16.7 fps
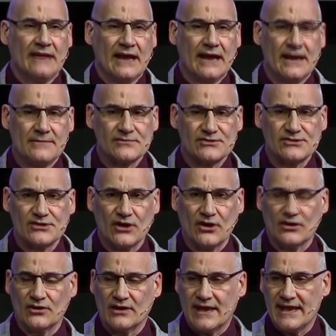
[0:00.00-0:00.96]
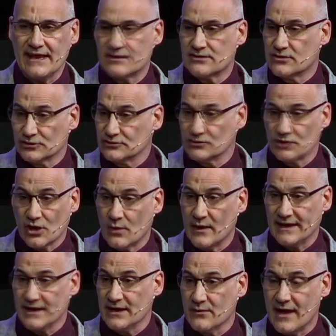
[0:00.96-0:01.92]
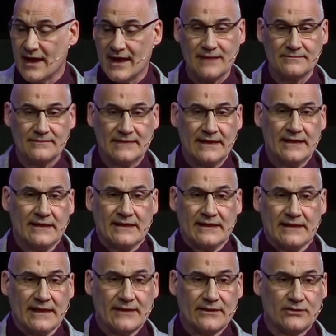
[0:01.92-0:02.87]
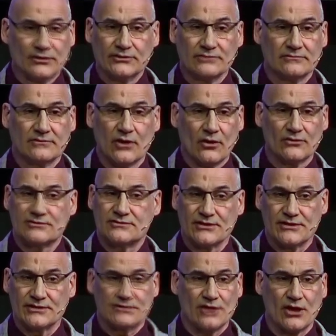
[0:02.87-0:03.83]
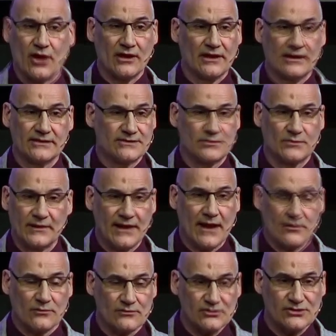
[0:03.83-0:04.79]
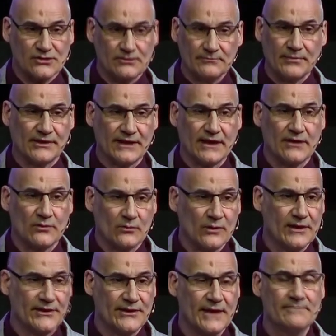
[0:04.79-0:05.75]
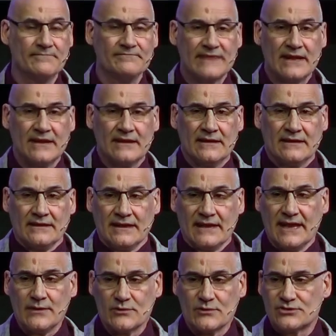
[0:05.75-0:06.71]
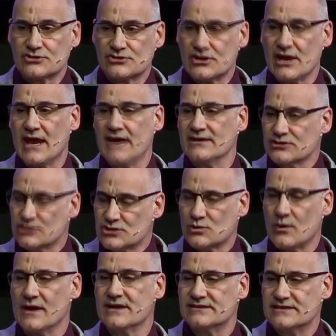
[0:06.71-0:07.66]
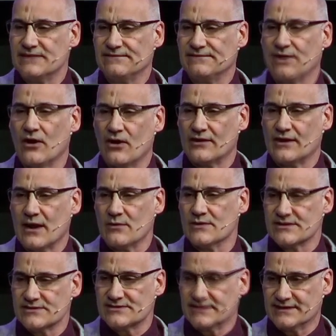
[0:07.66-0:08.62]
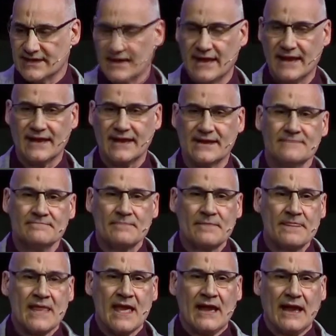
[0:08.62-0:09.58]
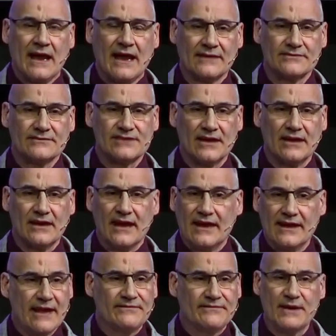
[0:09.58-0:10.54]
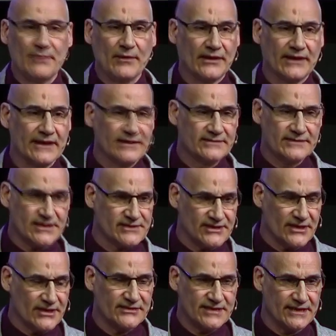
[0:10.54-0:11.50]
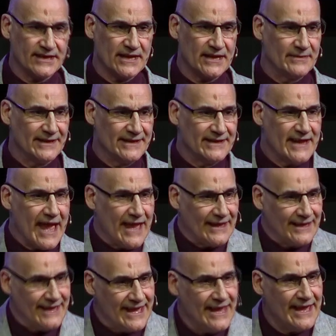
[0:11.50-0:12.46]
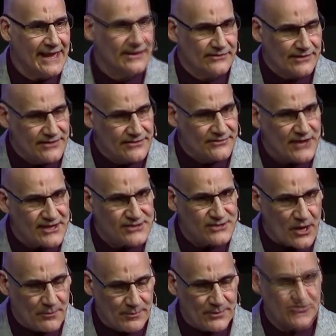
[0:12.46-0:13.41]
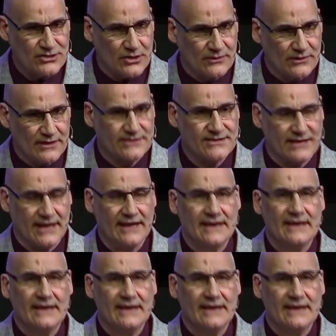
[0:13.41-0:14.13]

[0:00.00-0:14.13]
So he couldn't go anywhere. He couldn't go to the toilet without somebody with him. He was chained 24 hours a day, and everybody had deserted him. And yet here in this opportunity,